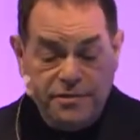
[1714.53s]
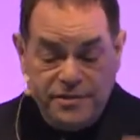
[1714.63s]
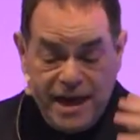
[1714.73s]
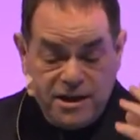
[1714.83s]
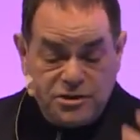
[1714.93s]

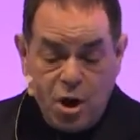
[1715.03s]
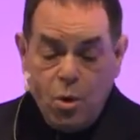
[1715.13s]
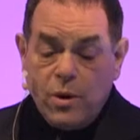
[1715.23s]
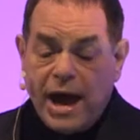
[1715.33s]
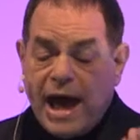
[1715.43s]
They
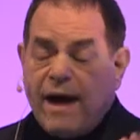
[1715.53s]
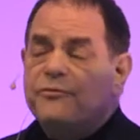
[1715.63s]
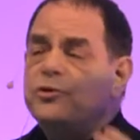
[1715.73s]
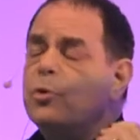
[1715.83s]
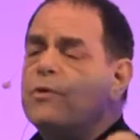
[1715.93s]
don't
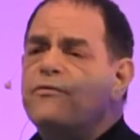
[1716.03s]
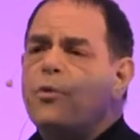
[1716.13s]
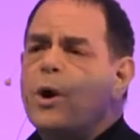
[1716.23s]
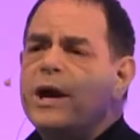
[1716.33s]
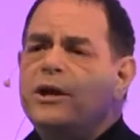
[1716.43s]
have to
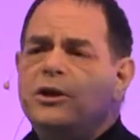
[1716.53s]
avoid